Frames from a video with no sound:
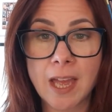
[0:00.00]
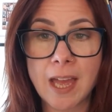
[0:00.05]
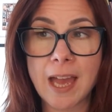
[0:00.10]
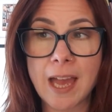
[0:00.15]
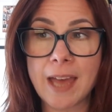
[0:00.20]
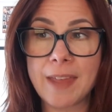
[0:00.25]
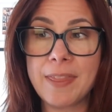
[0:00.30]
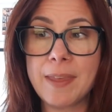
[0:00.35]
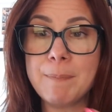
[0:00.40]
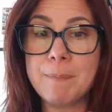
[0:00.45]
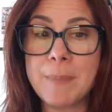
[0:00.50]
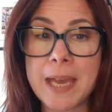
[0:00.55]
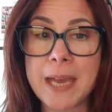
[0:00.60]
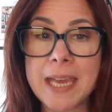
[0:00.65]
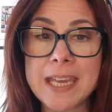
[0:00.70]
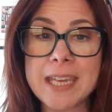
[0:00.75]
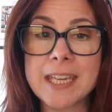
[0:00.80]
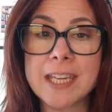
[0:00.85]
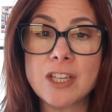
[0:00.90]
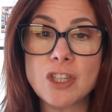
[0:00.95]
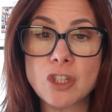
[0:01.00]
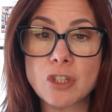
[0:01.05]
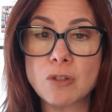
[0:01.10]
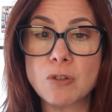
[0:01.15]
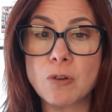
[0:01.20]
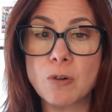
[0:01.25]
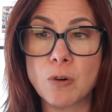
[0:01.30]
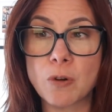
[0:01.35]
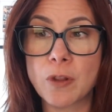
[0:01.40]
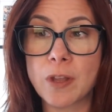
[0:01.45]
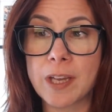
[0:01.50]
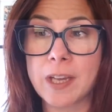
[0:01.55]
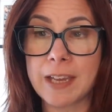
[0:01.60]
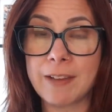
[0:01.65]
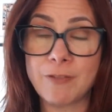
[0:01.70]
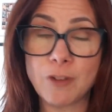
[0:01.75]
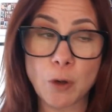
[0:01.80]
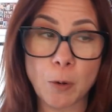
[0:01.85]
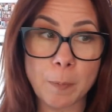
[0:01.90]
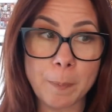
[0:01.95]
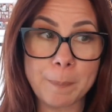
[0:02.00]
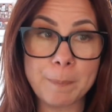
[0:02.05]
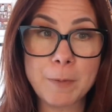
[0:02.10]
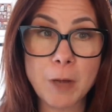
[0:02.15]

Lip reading: And then making sure that if you're